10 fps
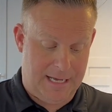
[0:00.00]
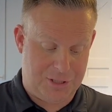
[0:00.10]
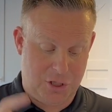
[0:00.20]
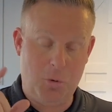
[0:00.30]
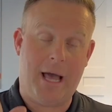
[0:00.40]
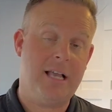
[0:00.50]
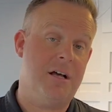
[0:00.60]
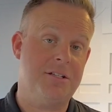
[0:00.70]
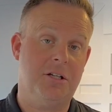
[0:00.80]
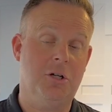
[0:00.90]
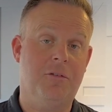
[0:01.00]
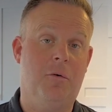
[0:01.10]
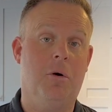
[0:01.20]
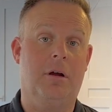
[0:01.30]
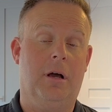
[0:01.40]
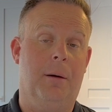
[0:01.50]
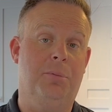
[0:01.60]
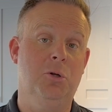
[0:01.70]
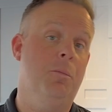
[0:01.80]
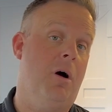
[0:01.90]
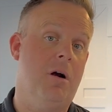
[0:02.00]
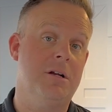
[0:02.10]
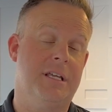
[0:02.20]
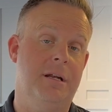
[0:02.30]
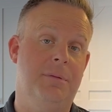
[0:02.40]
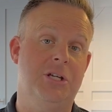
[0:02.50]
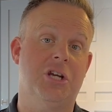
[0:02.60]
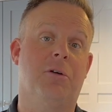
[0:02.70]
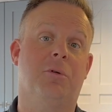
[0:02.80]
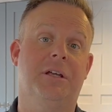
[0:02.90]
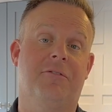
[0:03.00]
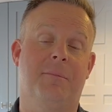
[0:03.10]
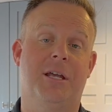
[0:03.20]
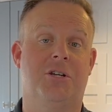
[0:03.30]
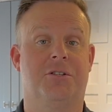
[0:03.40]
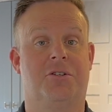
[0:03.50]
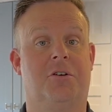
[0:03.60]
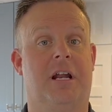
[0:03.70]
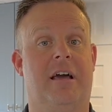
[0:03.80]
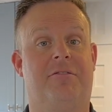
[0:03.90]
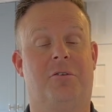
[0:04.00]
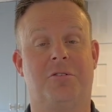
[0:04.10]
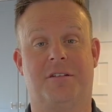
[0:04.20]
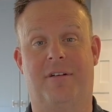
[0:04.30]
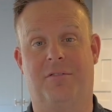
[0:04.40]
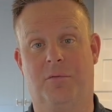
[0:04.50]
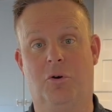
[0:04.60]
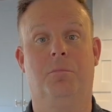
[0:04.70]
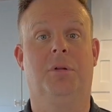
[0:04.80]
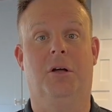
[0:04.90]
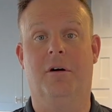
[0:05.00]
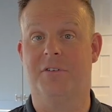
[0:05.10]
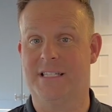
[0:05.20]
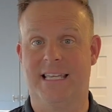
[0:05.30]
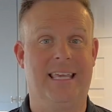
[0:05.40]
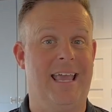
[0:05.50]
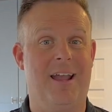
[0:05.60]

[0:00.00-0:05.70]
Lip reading: Two icons to look for. Blue bar is going to be general information, so you're going to have photos of every room, below every sink,